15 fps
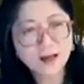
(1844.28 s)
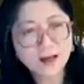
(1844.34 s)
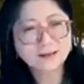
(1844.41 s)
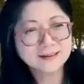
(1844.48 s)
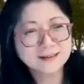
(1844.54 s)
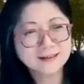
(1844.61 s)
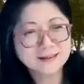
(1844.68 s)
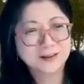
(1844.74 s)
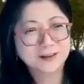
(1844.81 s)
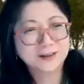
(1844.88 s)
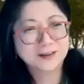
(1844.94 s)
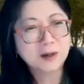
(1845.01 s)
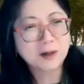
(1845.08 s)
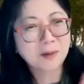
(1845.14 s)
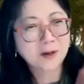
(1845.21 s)
us a little bit
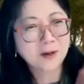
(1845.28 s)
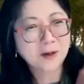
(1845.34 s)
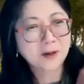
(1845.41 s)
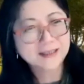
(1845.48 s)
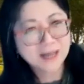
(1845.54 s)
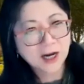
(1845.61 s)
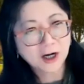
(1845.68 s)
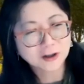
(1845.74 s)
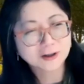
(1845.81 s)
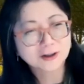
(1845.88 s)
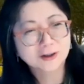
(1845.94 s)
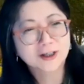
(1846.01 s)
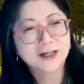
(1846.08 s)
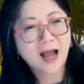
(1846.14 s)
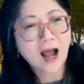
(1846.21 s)
about this character
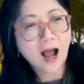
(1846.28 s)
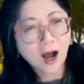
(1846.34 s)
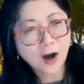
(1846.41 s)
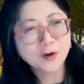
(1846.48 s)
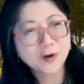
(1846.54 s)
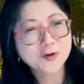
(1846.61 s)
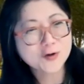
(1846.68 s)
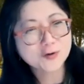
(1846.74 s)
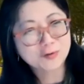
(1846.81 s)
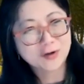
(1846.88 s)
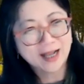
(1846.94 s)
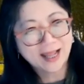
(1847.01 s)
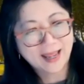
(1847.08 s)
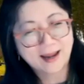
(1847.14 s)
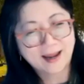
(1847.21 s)
and how you
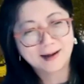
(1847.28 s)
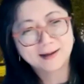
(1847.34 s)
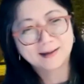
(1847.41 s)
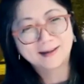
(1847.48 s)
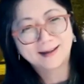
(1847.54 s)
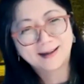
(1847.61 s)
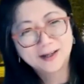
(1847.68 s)
relate